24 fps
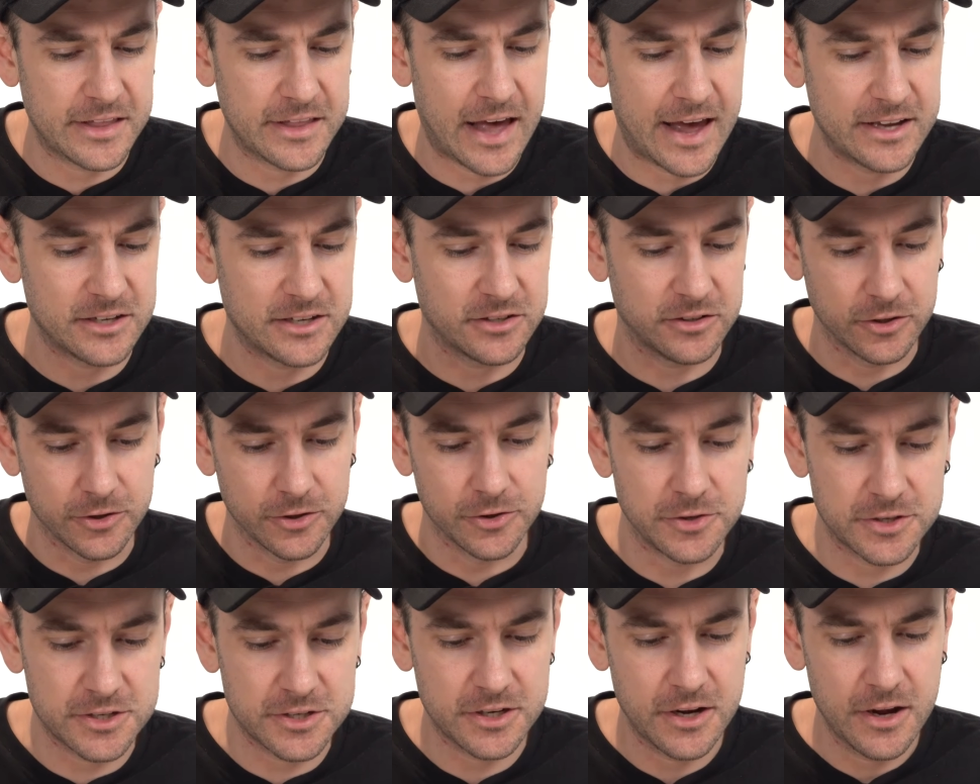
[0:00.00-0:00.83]
that is
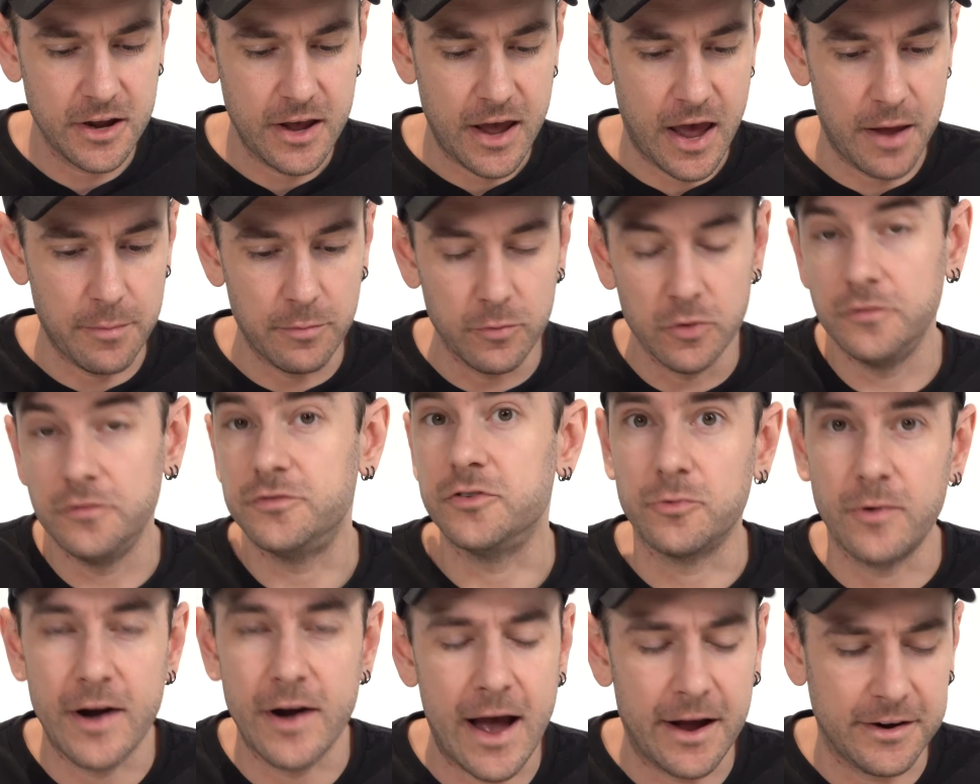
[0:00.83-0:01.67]
loose and moves
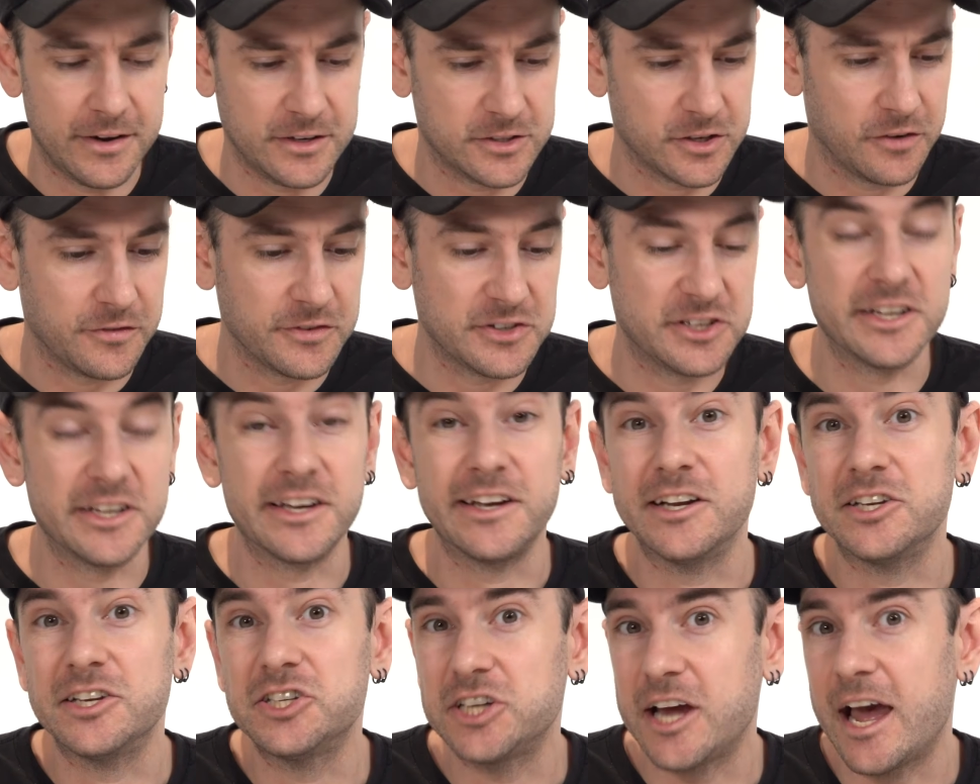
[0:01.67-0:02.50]
around is obviously
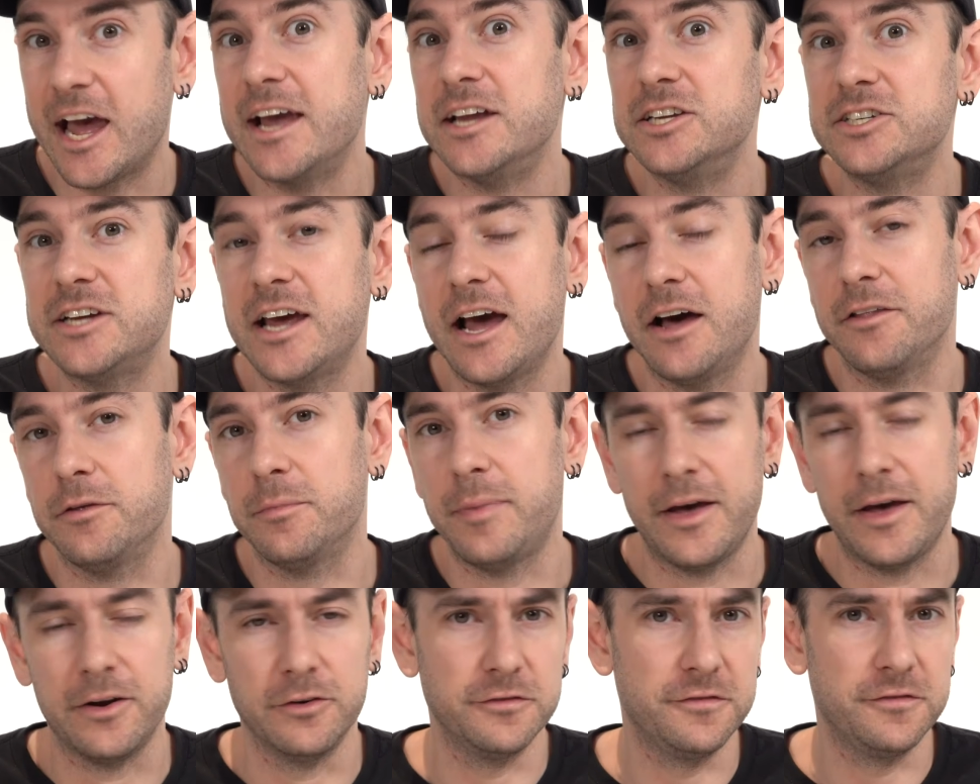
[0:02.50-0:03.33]
going to change how the
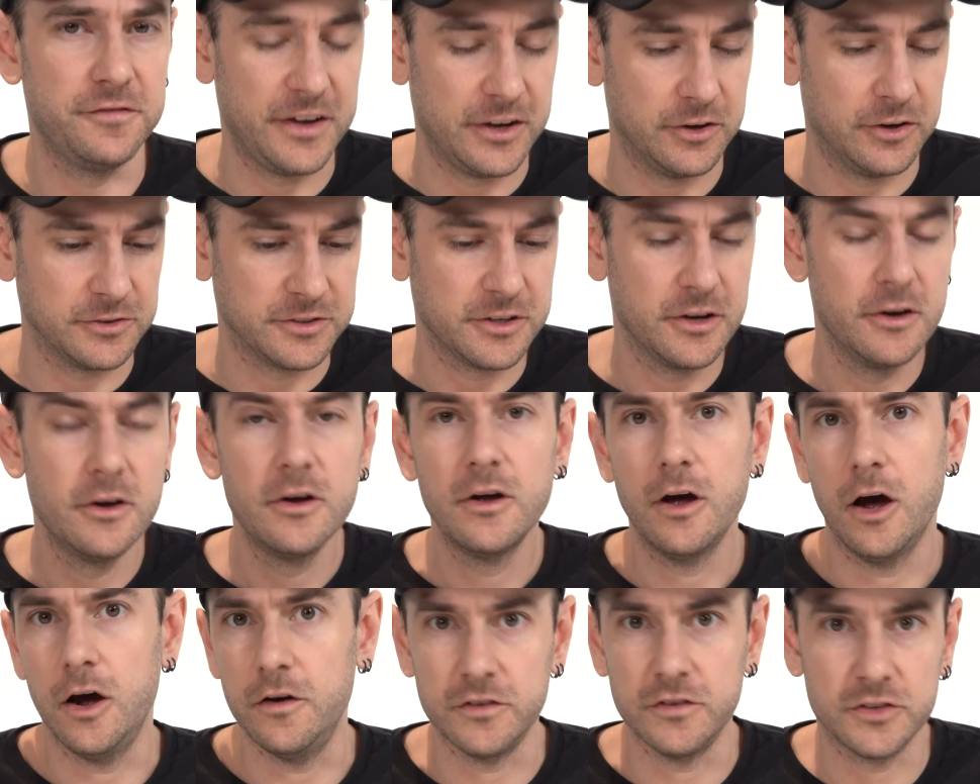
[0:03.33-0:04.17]
pedal feels
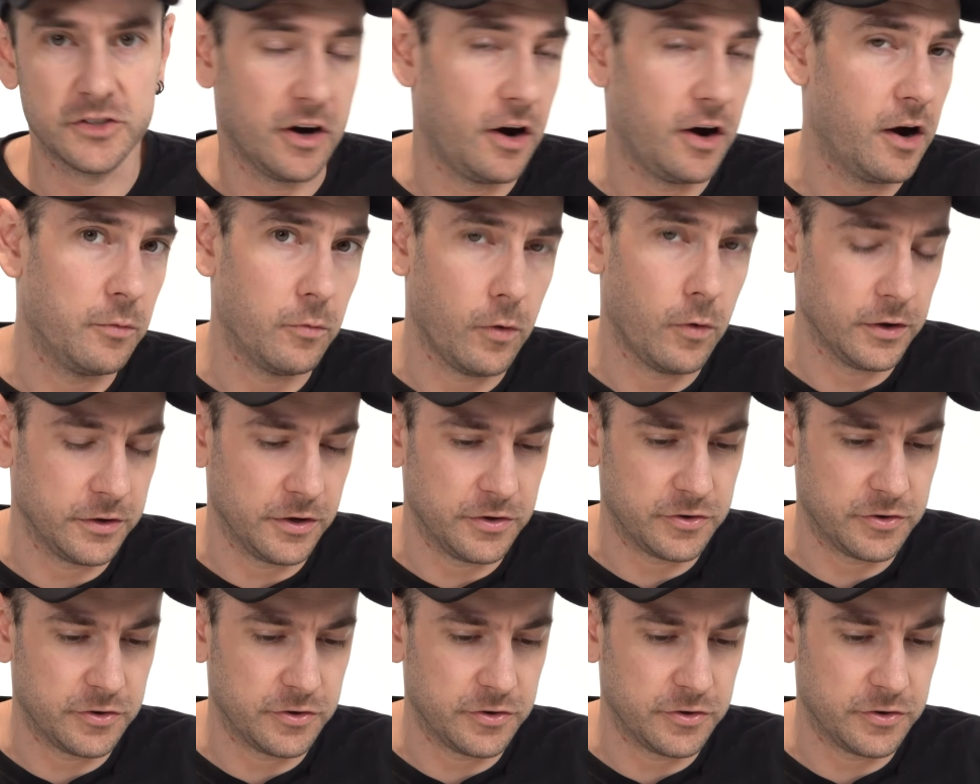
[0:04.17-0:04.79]
over time while you're